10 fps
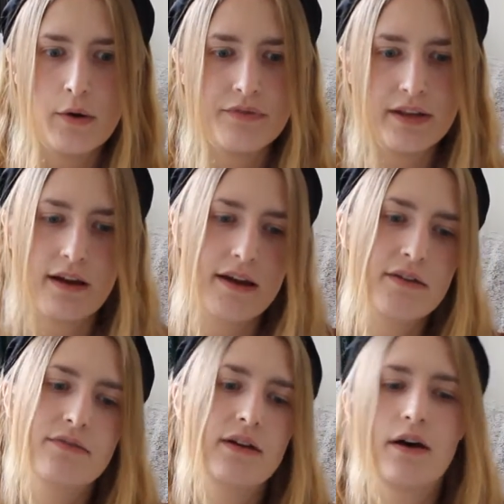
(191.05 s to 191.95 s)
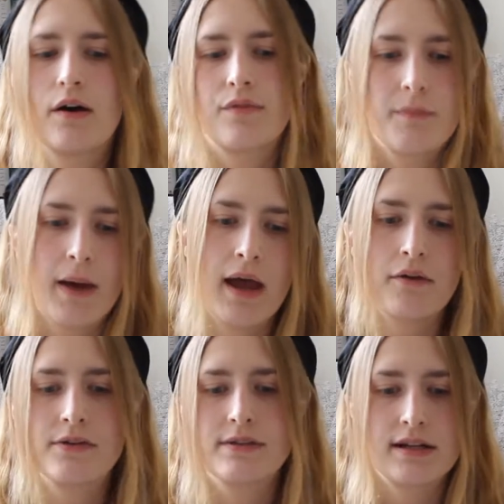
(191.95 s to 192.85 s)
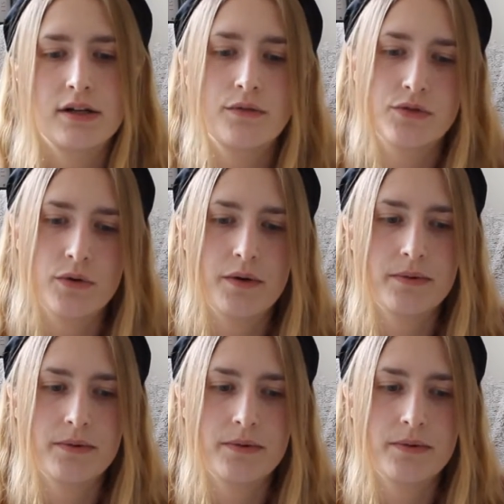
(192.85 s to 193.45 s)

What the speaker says: of the life of the parents and a love story.